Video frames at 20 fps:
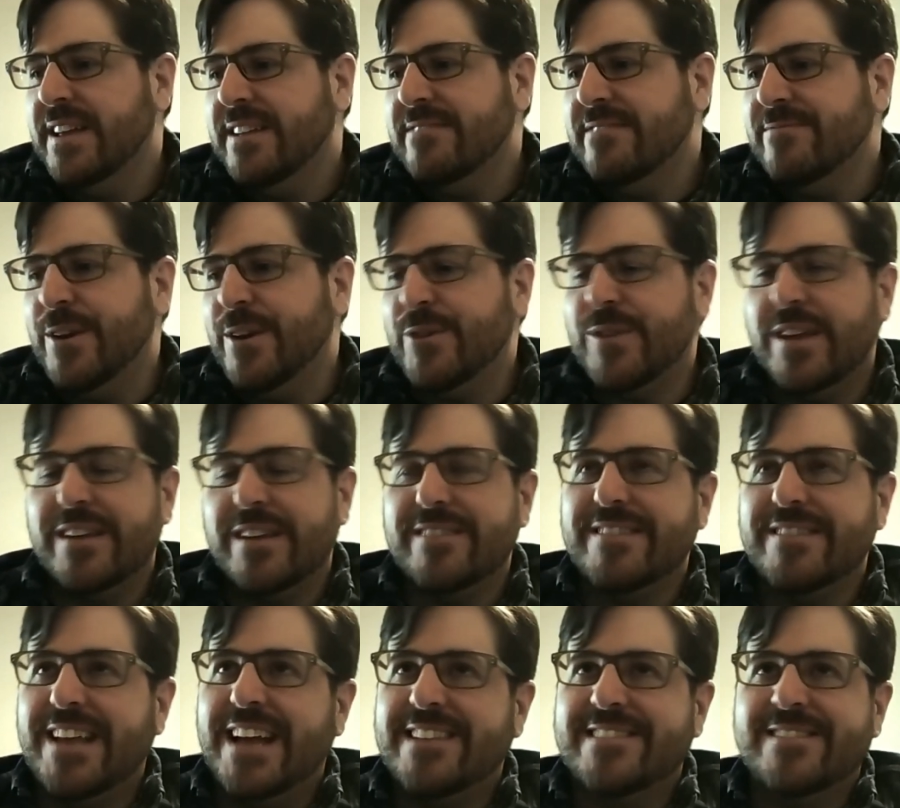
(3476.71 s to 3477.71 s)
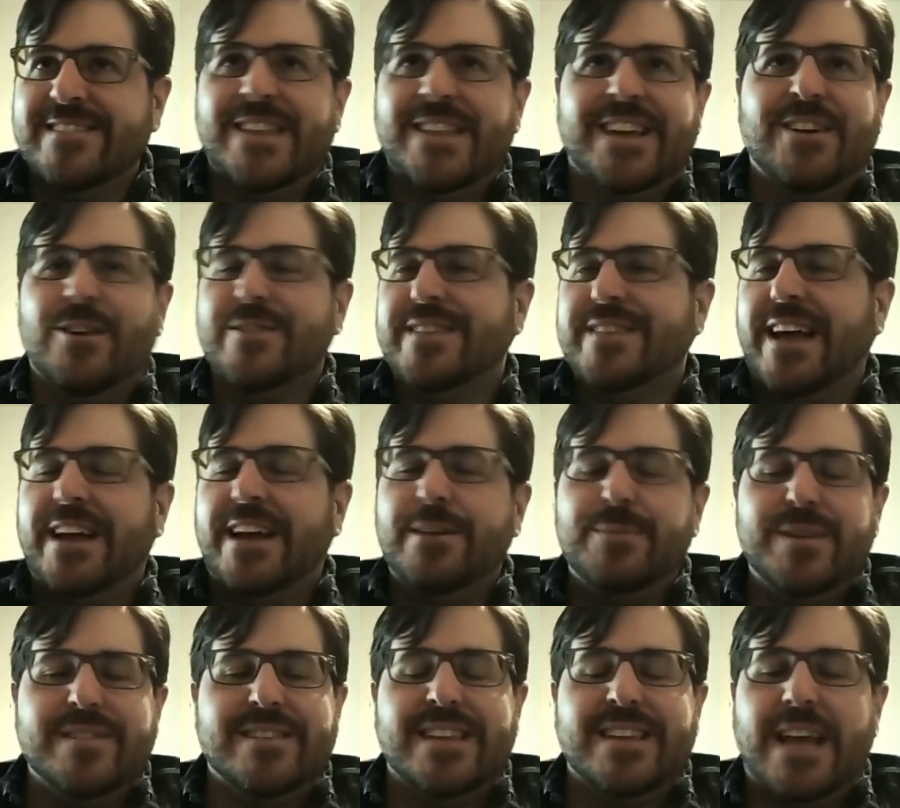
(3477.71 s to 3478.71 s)
there's a it's a thing called
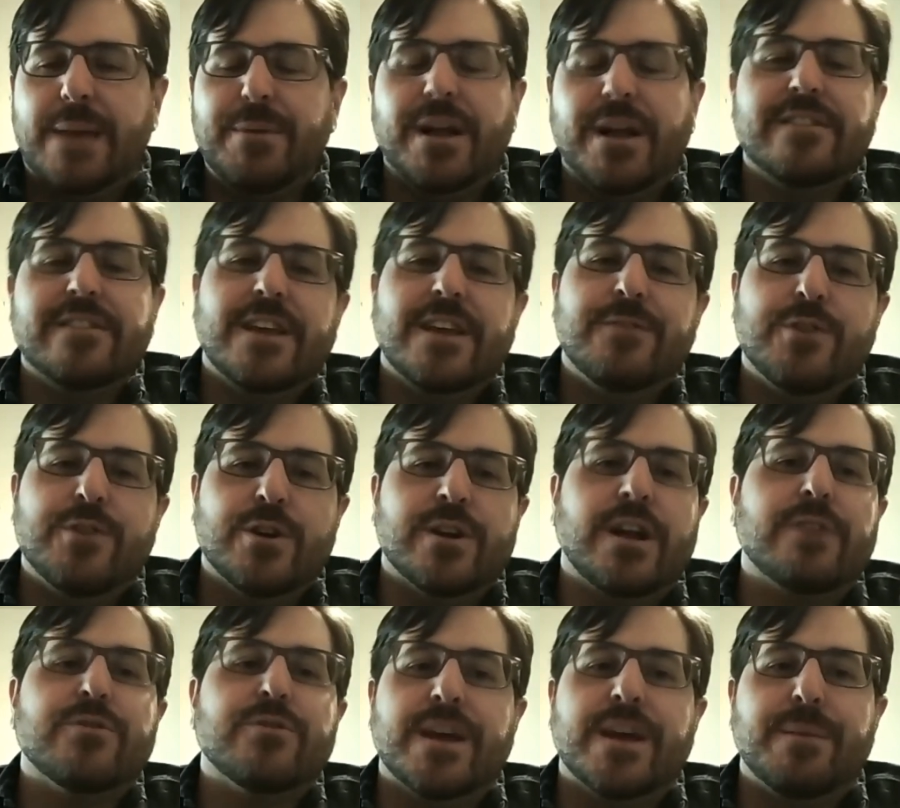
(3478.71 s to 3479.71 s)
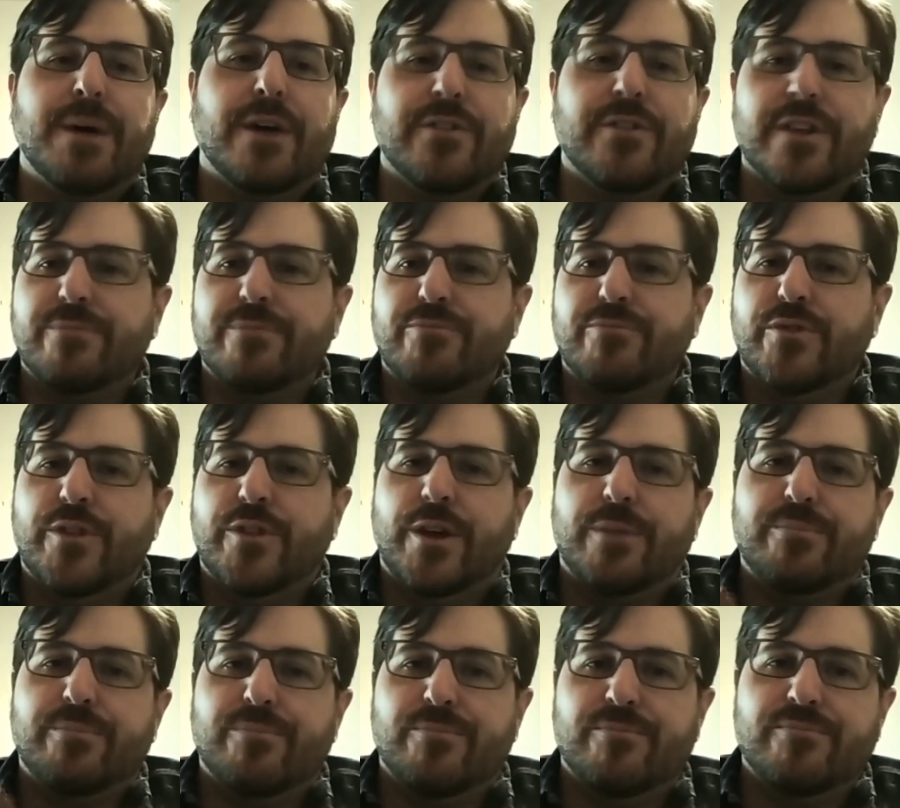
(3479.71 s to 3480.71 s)
Dinomys today. But it, if you kind of think about the the